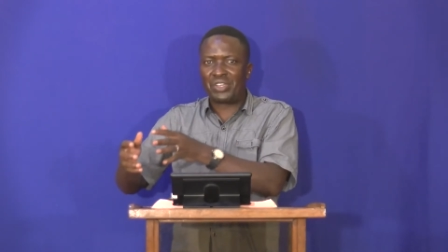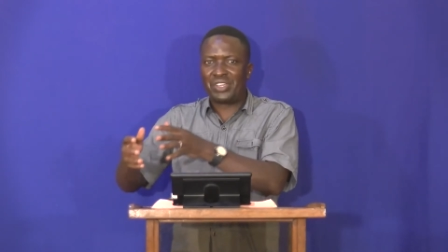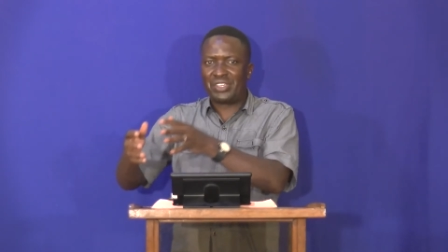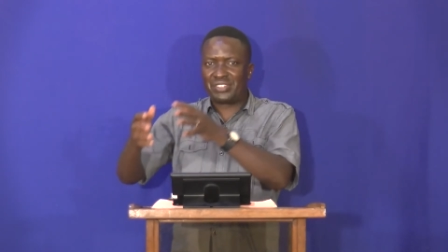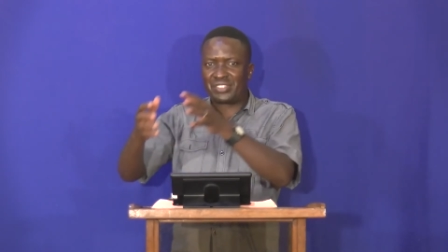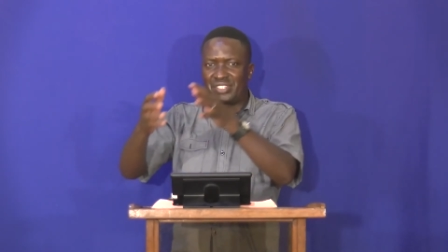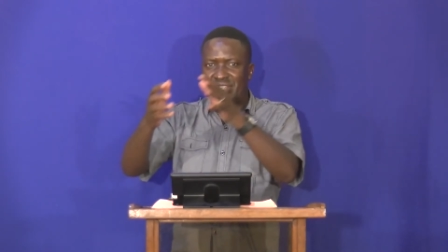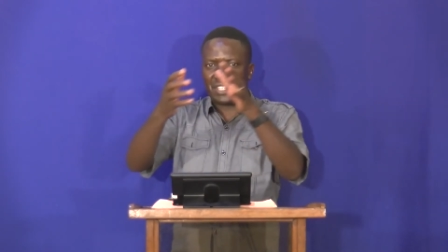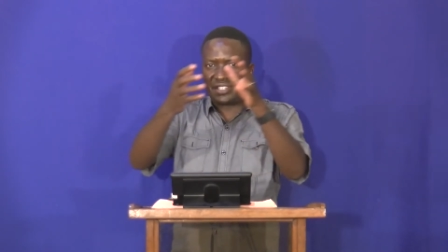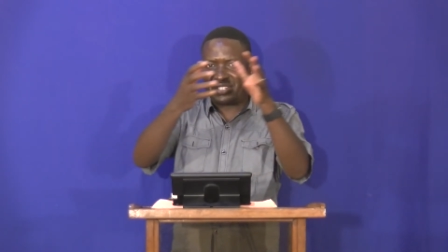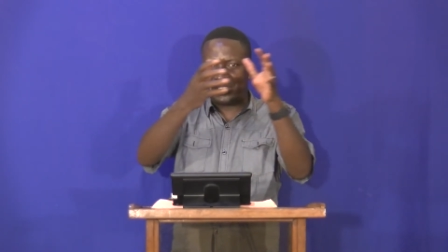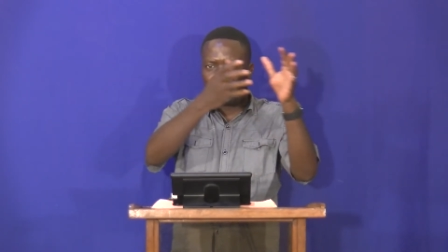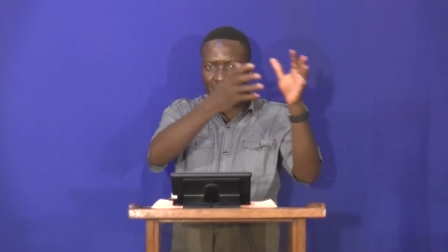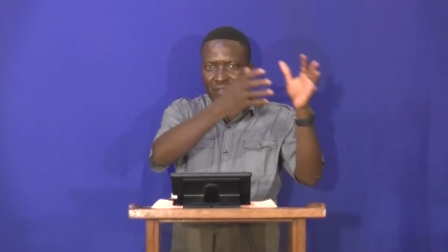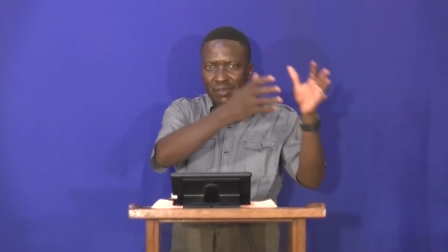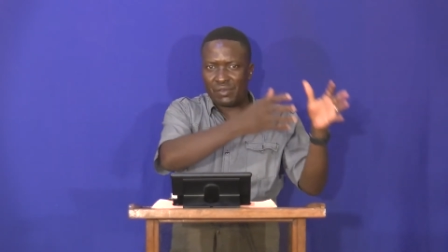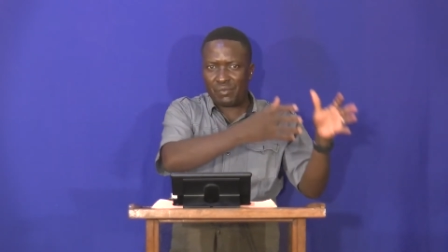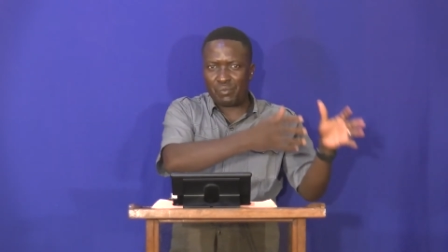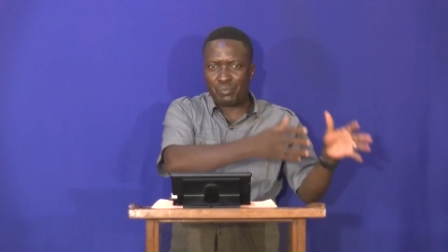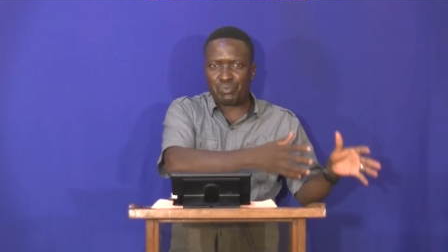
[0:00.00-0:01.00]
Is it
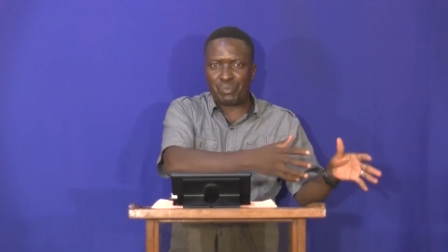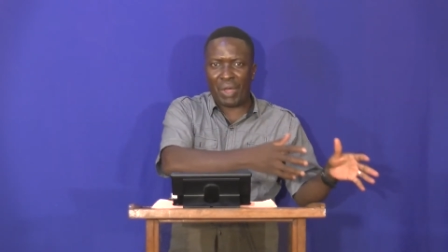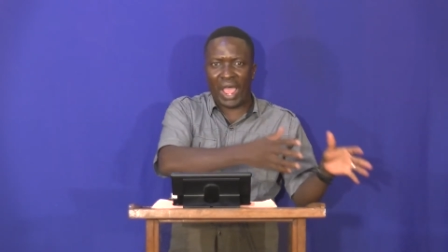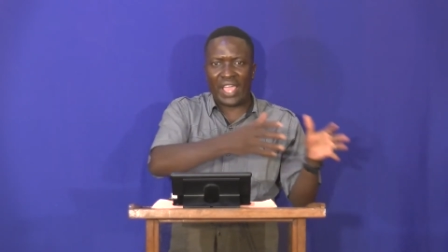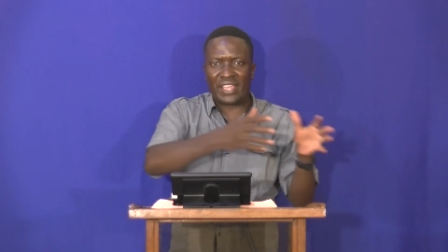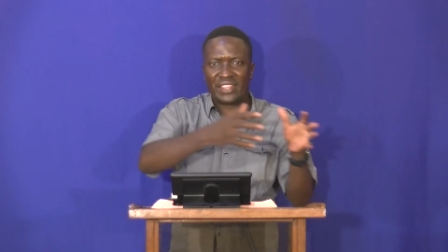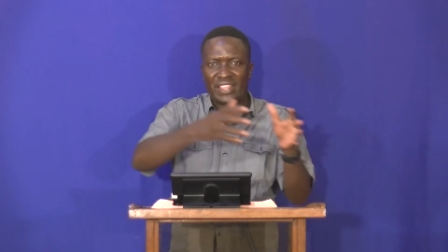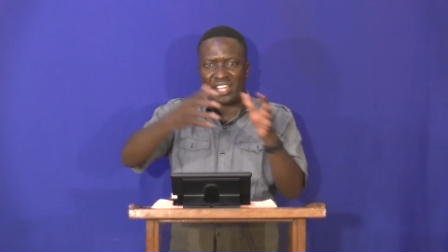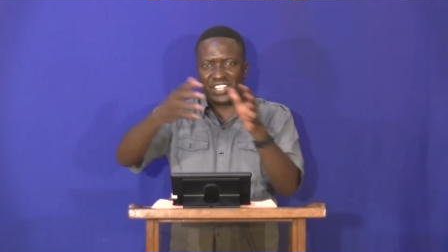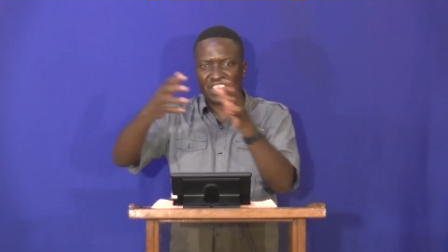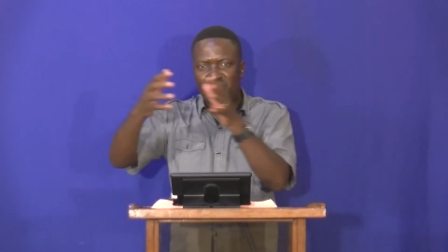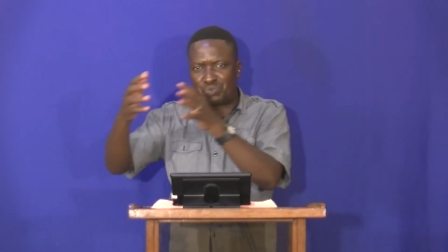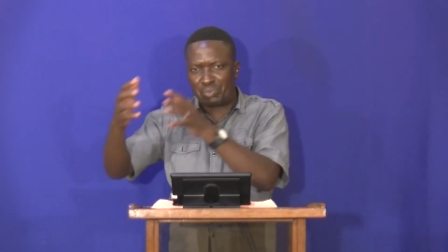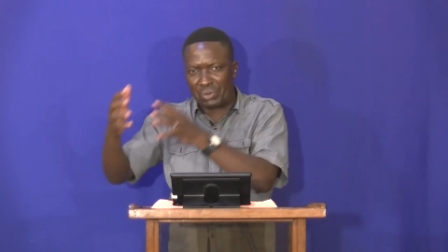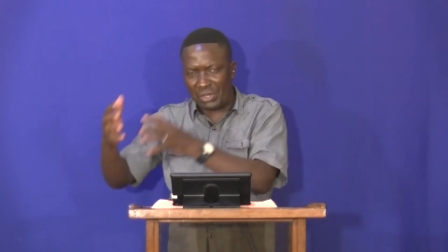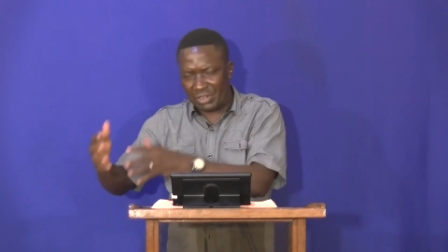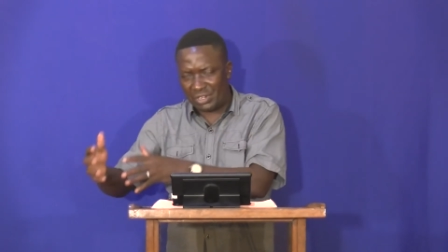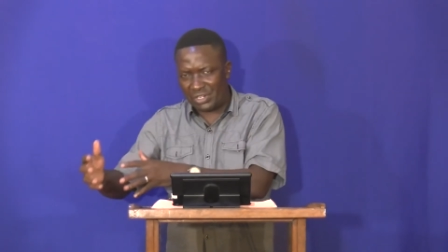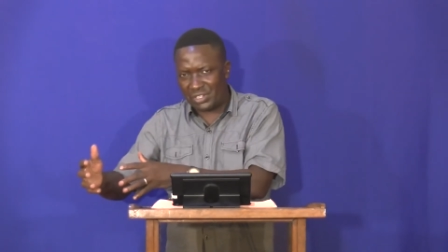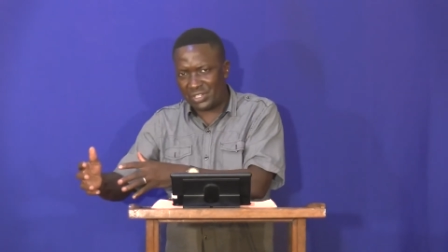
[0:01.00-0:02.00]
by the
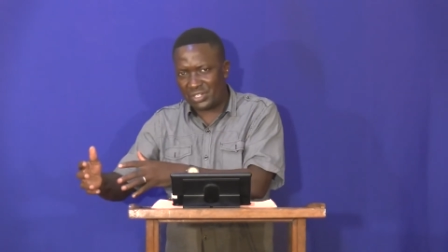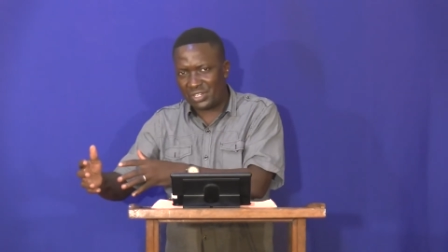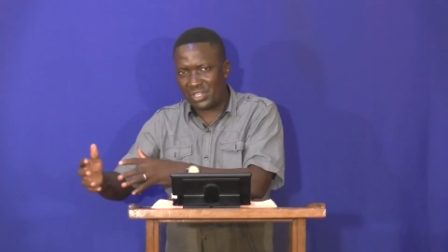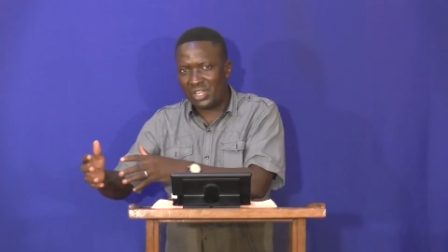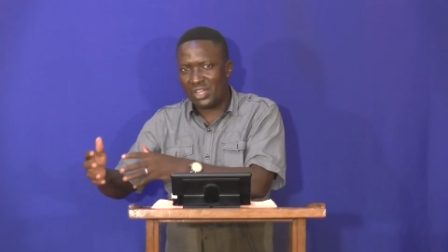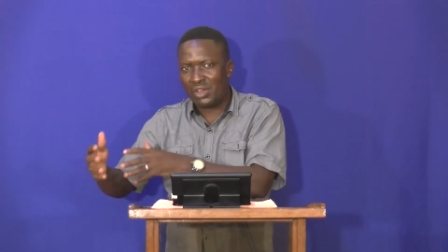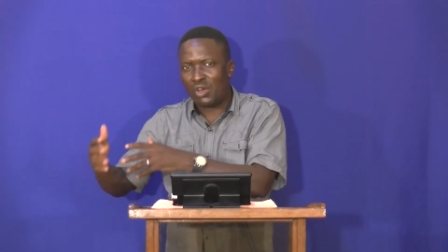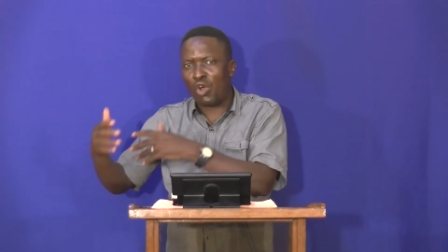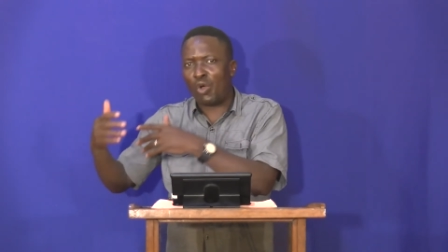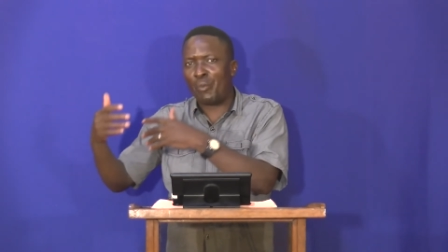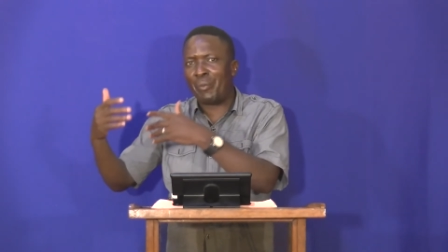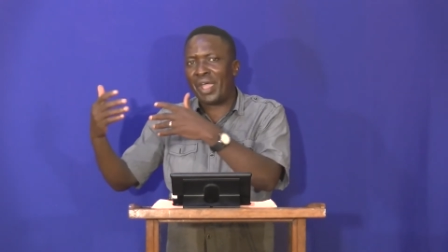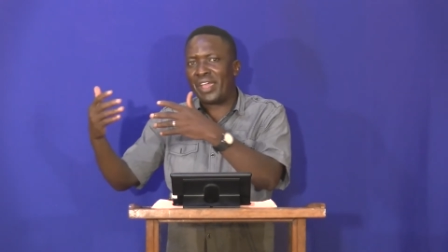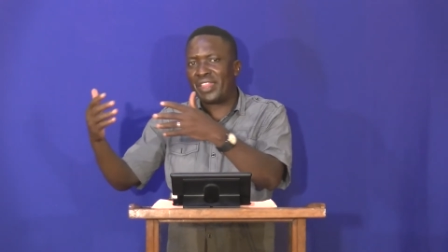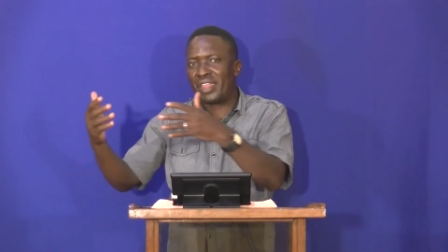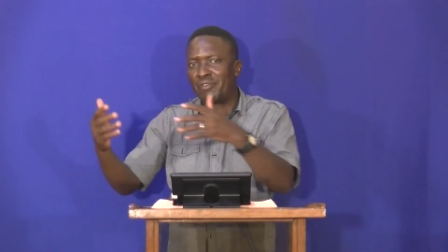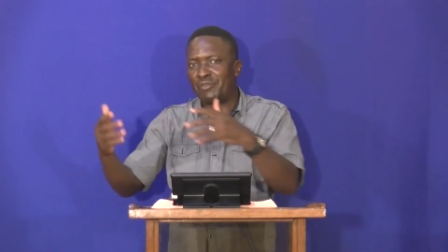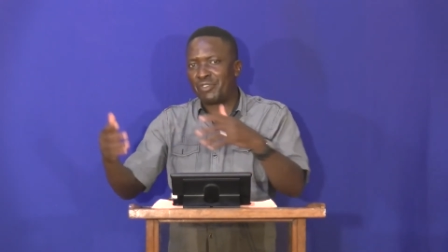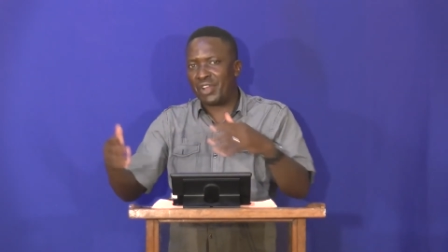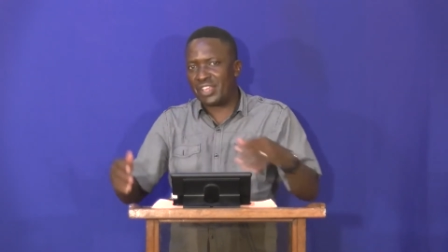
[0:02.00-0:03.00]
Spirit or by
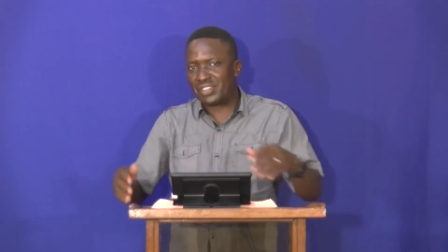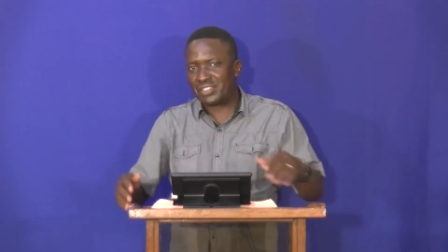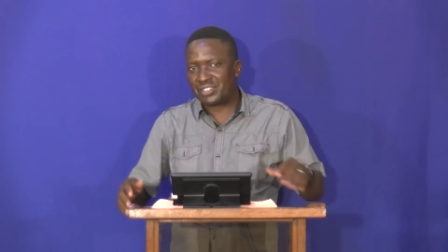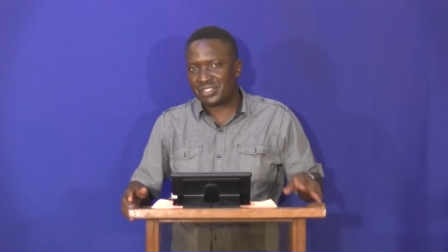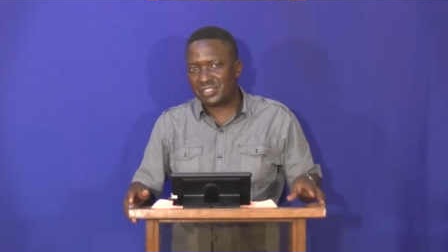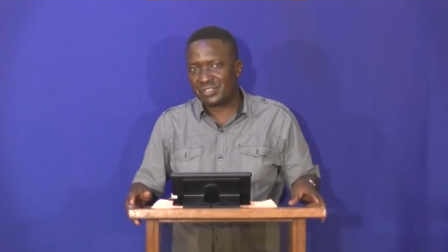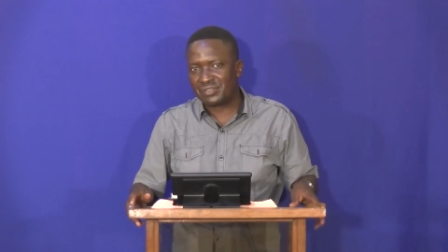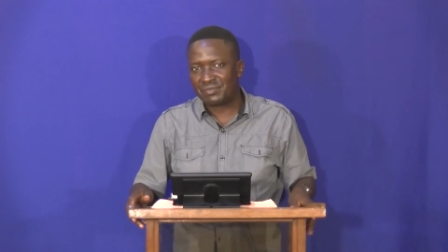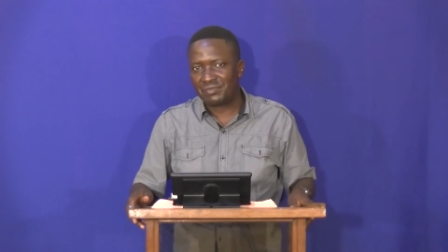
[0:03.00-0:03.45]
the flesh?